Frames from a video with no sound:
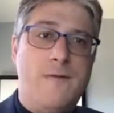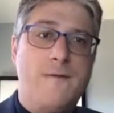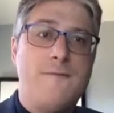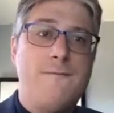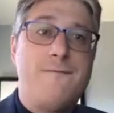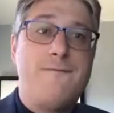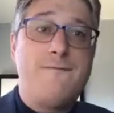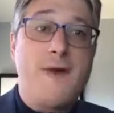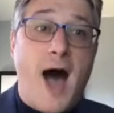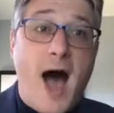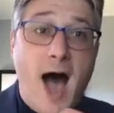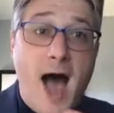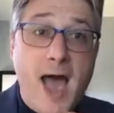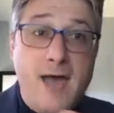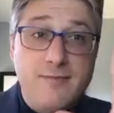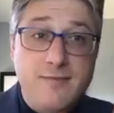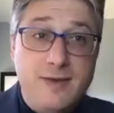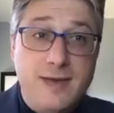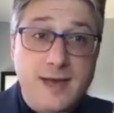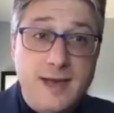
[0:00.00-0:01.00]

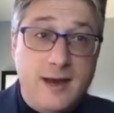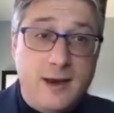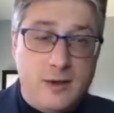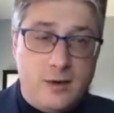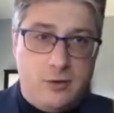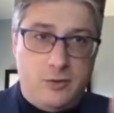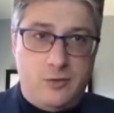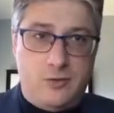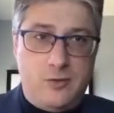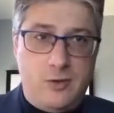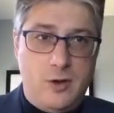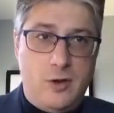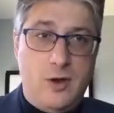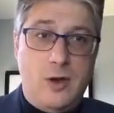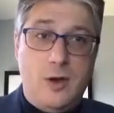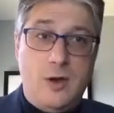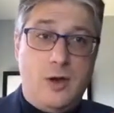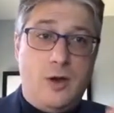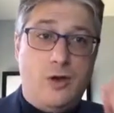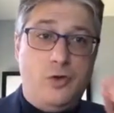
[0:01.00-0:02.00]
5 years.
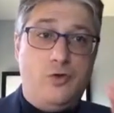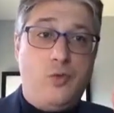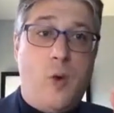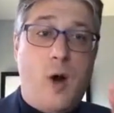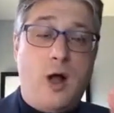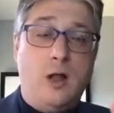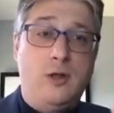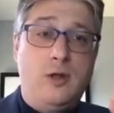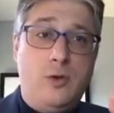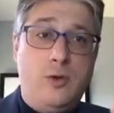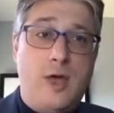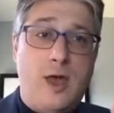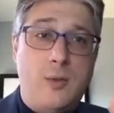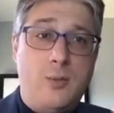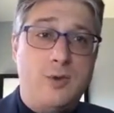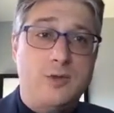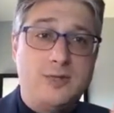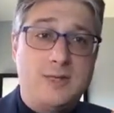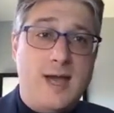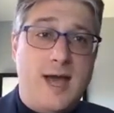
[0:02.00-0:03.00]
Oswaldo then
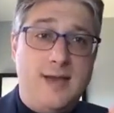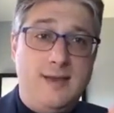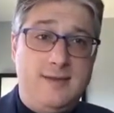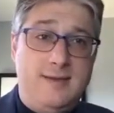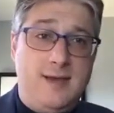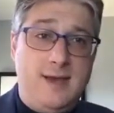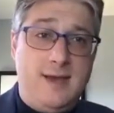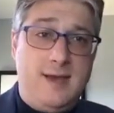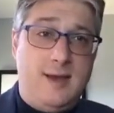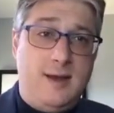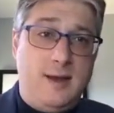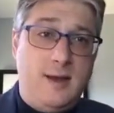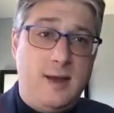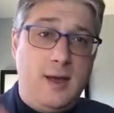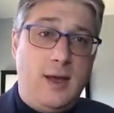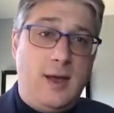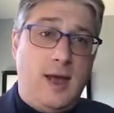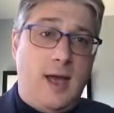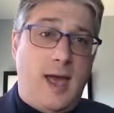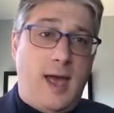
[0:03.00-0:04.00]
was 19
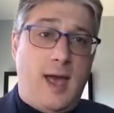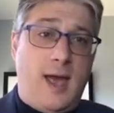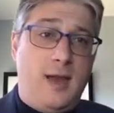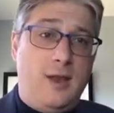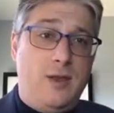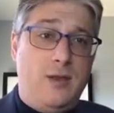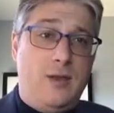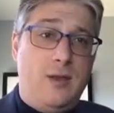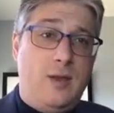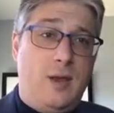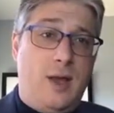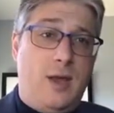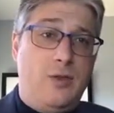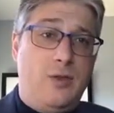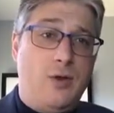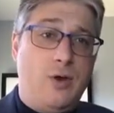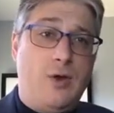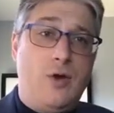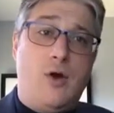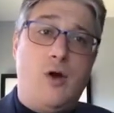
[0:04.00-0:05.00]
and
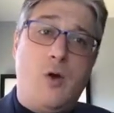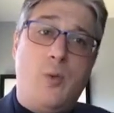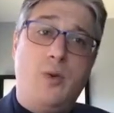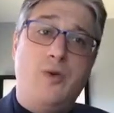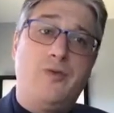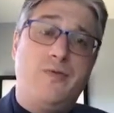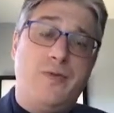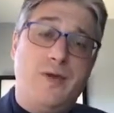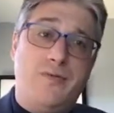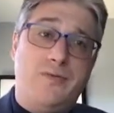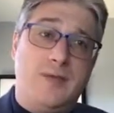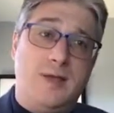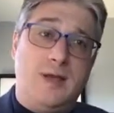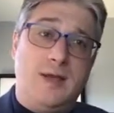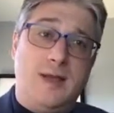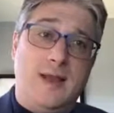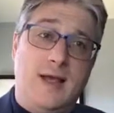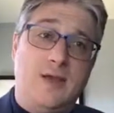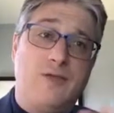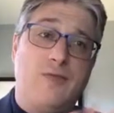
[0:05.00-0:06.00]
the girl was
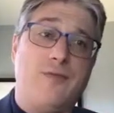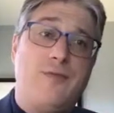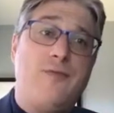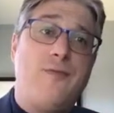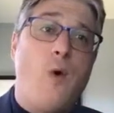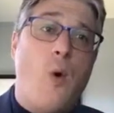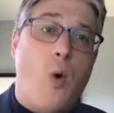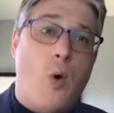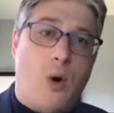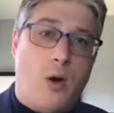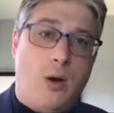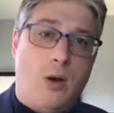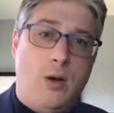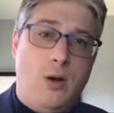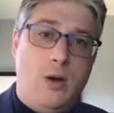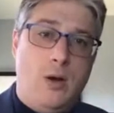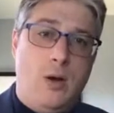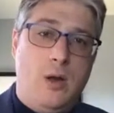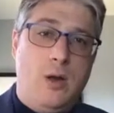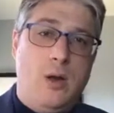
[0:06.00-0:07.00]
15. That's four.
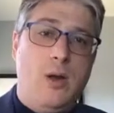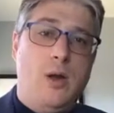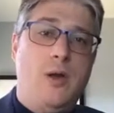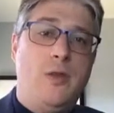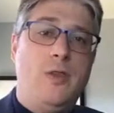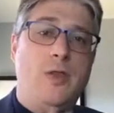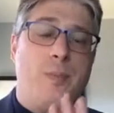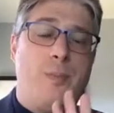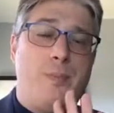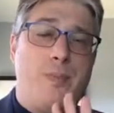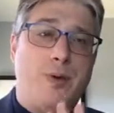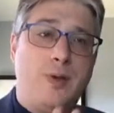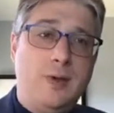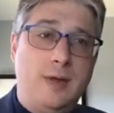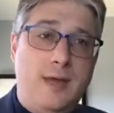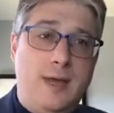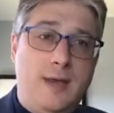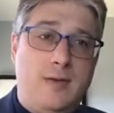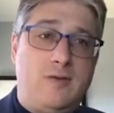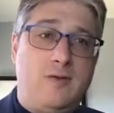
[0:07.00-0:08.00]
The
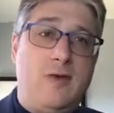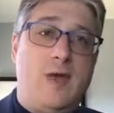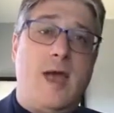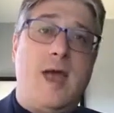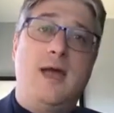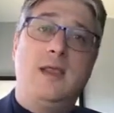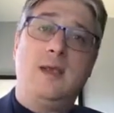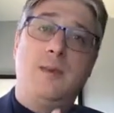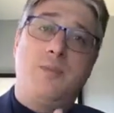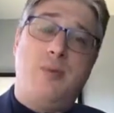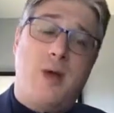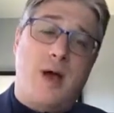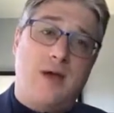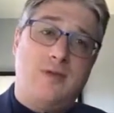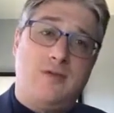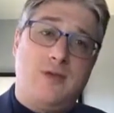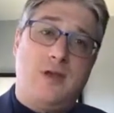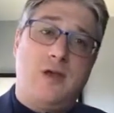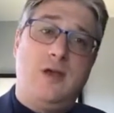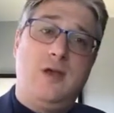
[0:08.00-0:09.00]
police and the
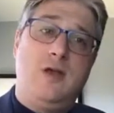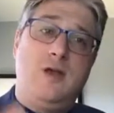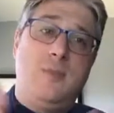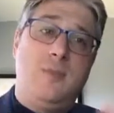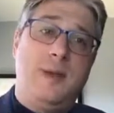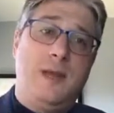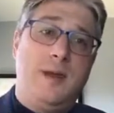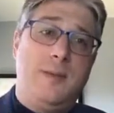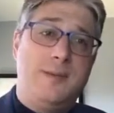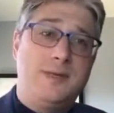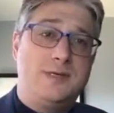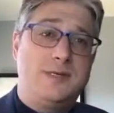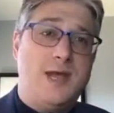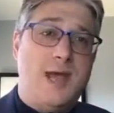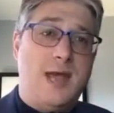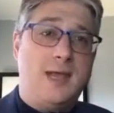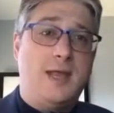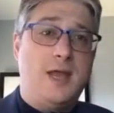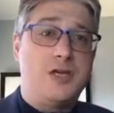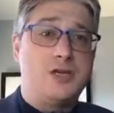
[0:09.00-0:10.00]
prosecutor made a
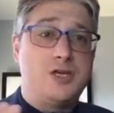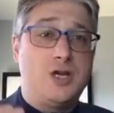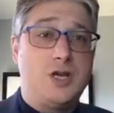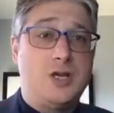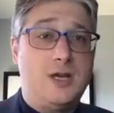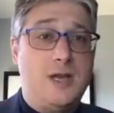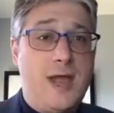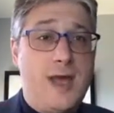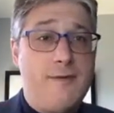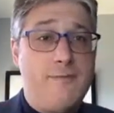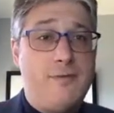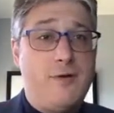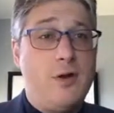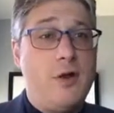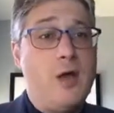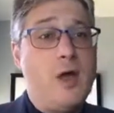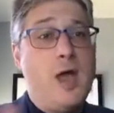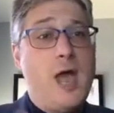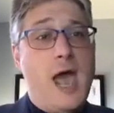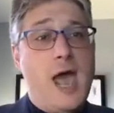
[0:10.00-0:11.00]
mistake. They should
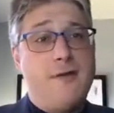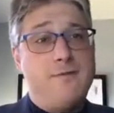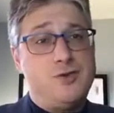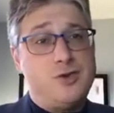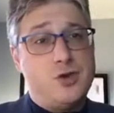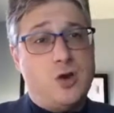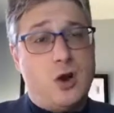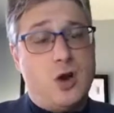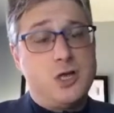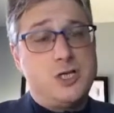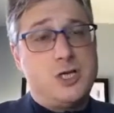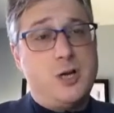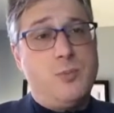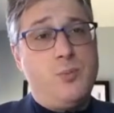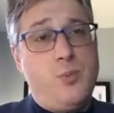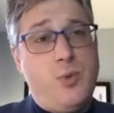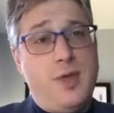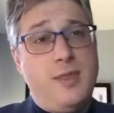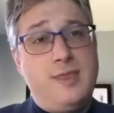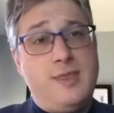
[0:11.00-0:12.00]
never have charged
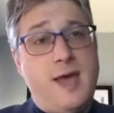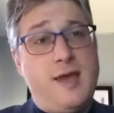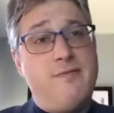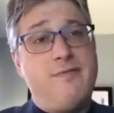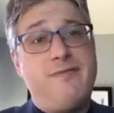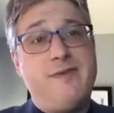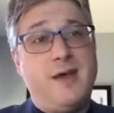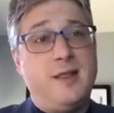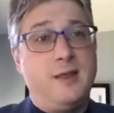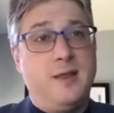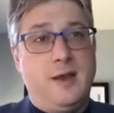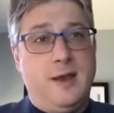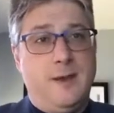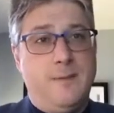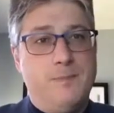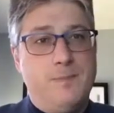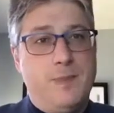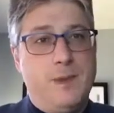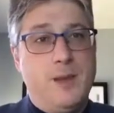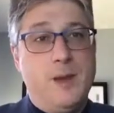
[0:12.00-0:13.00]
him with that
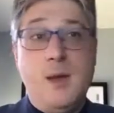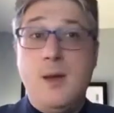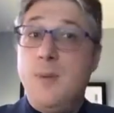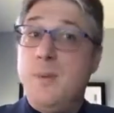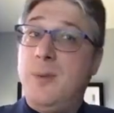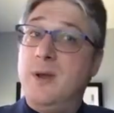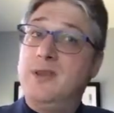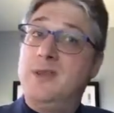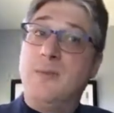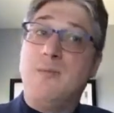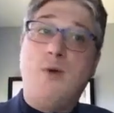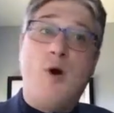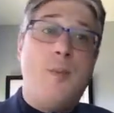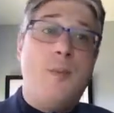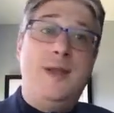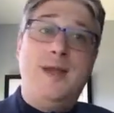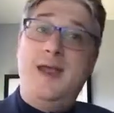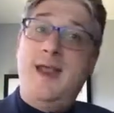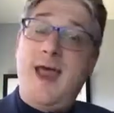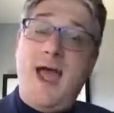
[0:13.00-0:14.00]
felony. But the
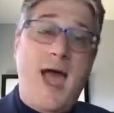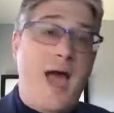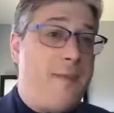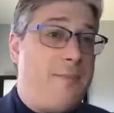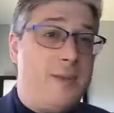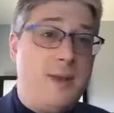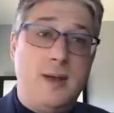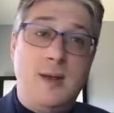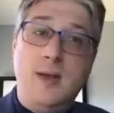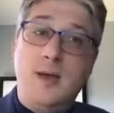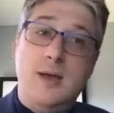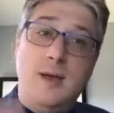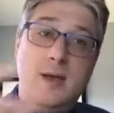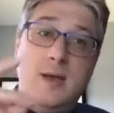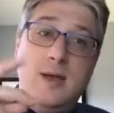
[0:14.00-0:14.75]
moment it happened,